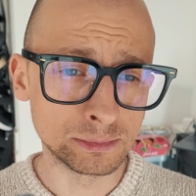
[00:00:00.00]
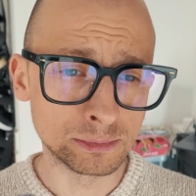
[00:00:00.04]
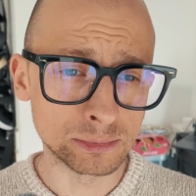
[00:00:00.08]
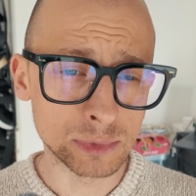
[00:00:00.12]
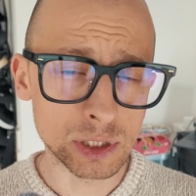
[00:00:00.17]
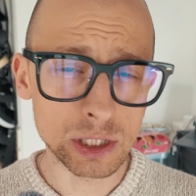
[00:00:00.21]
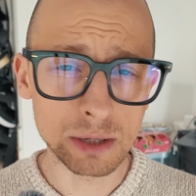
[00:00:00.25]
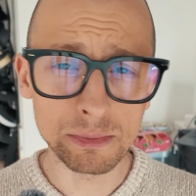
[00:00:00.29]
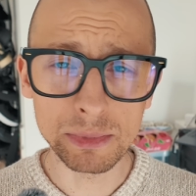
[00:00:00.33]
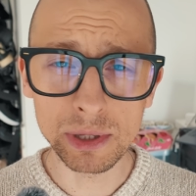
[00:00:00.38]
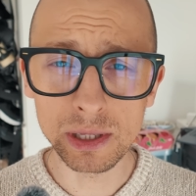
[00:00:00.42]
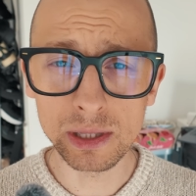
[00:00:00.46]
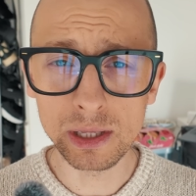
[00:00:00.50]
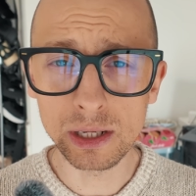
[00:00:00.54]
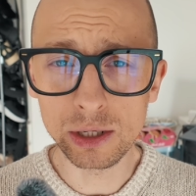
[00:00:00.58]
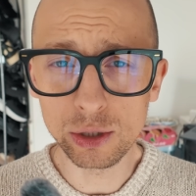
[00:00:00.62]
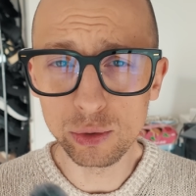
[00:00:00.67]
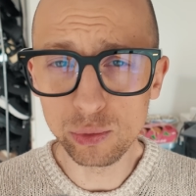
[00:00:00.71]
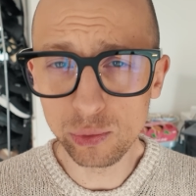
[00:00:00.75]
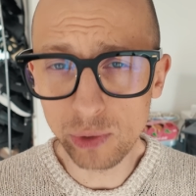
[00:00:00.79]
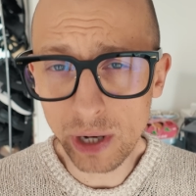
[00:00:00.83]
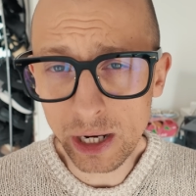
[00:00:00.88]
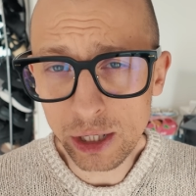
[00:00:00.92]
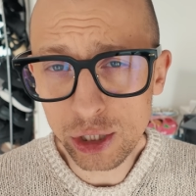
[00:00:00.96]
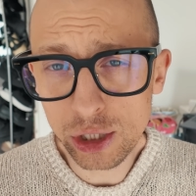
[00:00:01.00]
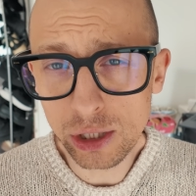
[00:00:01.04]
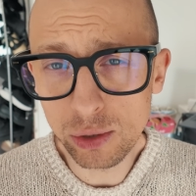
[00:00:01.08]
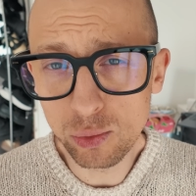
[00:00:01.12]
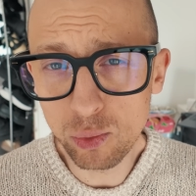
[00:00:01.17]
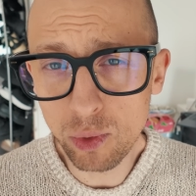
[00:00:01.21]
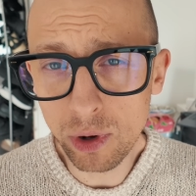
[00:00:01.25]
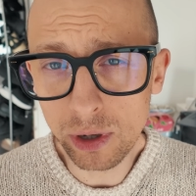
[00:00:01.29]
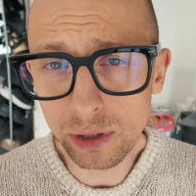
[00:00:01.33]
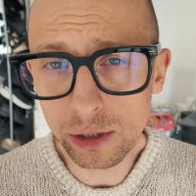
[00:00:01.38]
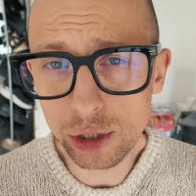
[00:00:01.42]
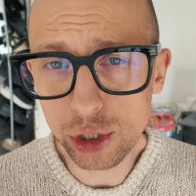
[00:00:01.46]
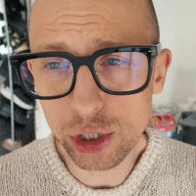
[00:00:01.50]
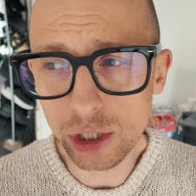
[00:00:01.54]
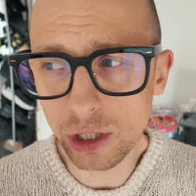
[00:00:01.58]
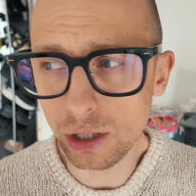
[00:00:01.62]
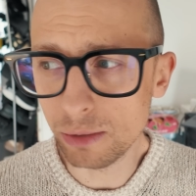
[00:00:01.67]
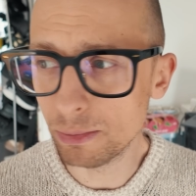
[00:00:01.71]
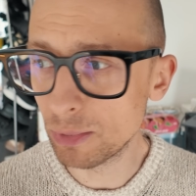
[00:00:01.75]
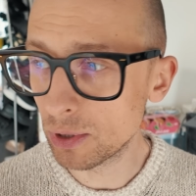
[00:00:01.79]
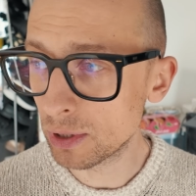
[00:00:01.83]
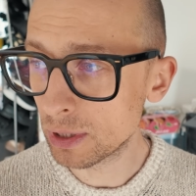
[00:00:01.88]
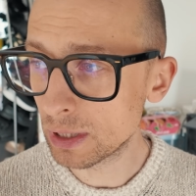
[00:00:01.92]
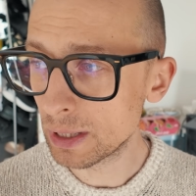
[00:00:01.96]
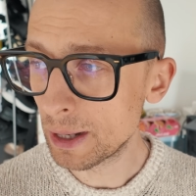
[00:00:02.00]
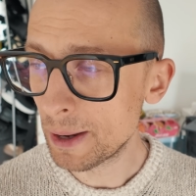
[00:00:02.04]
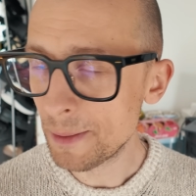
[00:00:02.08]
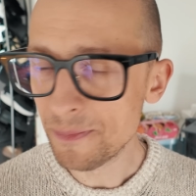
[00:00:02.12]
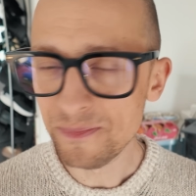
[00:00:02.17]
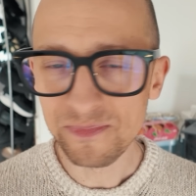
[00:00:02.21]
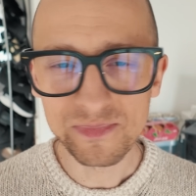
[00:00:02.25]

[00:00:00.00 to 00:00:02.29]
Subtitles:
something that you actually want to share, but